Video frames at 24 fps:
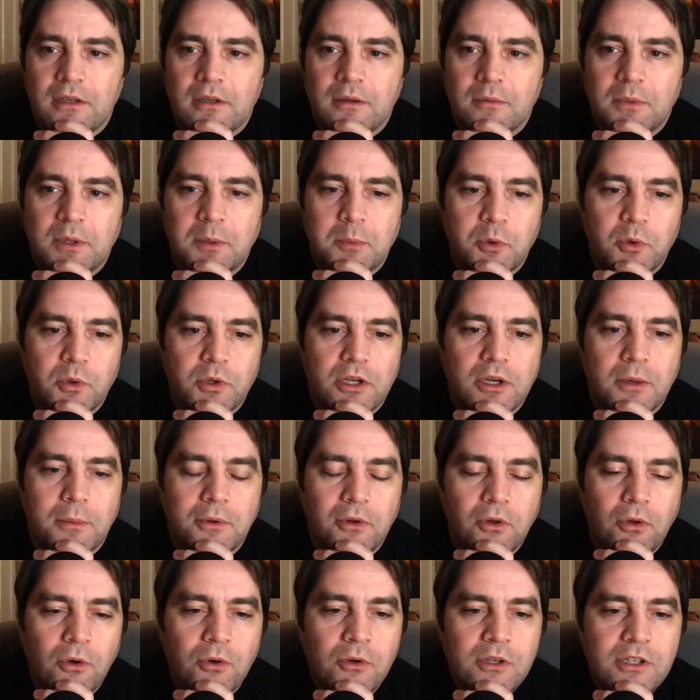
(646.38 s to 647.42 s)
people to come
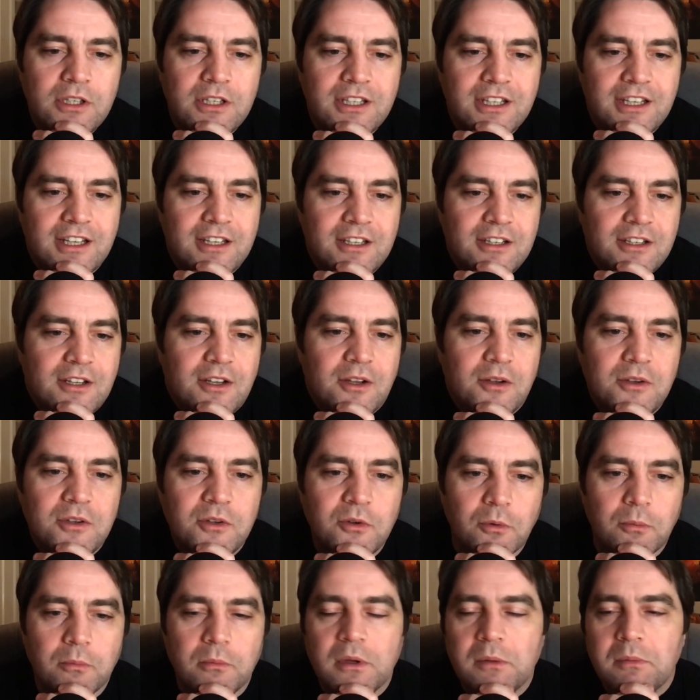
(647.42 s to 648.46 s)
along, and then, you
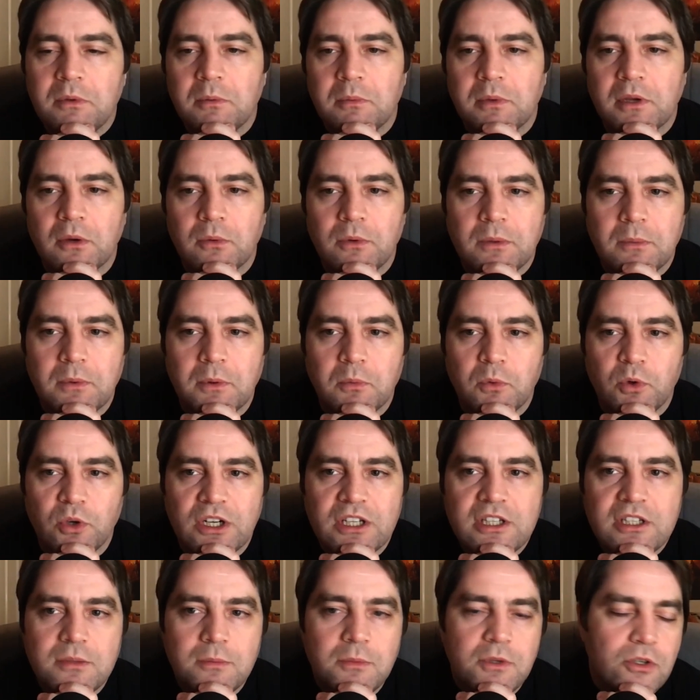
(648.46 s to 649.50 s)
know, maybe be a wee bit more
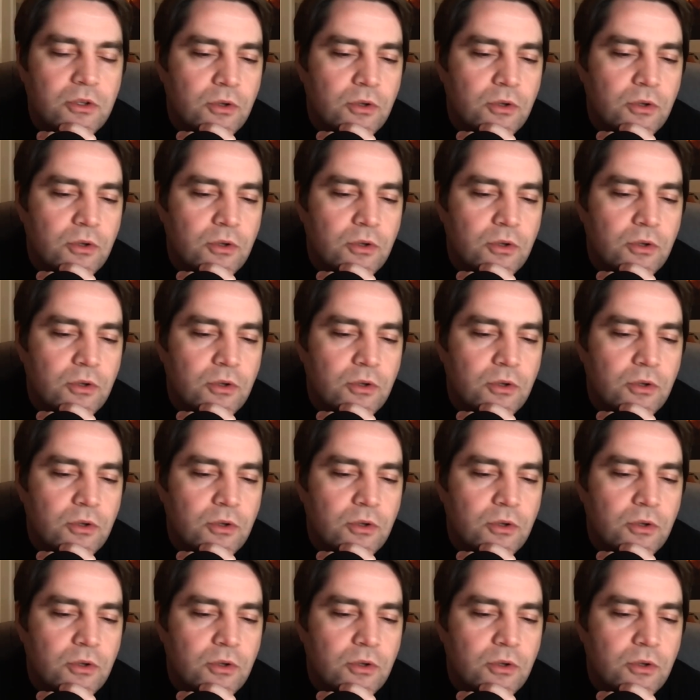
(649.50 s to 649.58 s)
intimate,